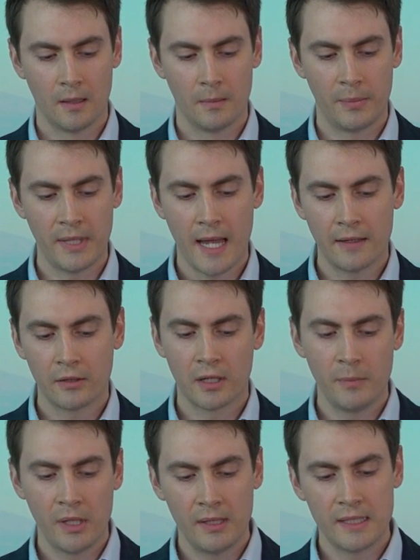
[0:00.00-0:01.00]
Beyond our
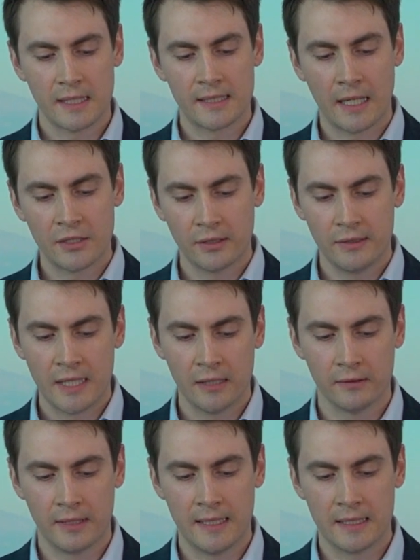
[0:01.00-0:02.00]
community's essential
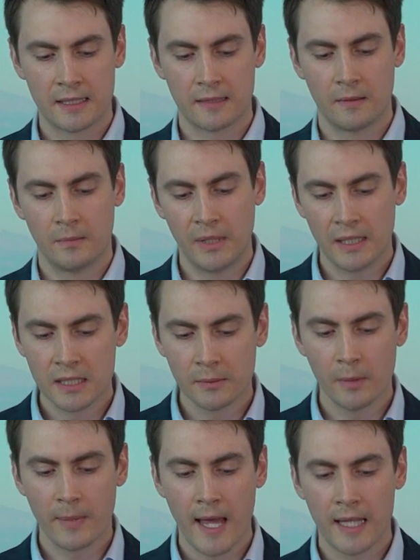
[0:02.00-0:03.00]
utilities,
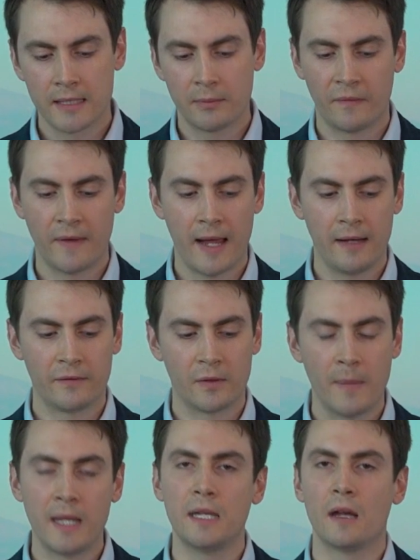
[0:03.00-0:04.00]
municipal bonds have provided for
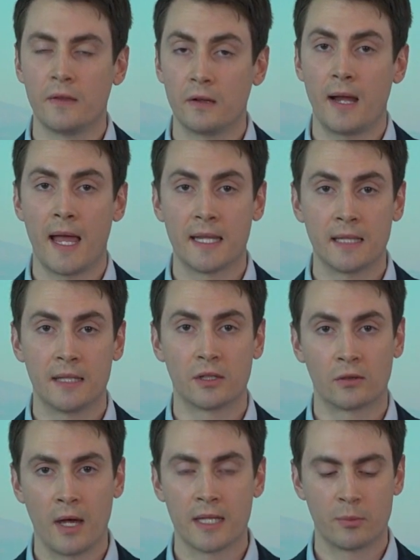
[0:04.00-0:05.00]
many other assets
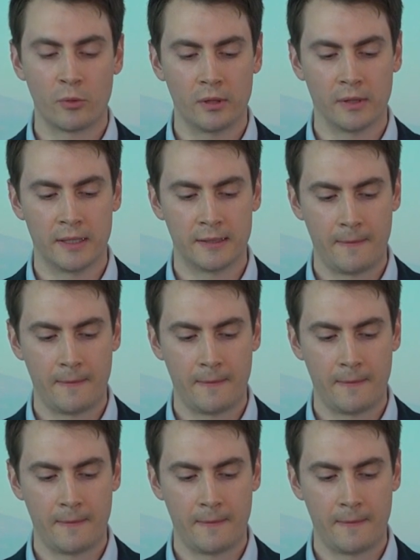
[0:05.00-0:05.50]
across Portland.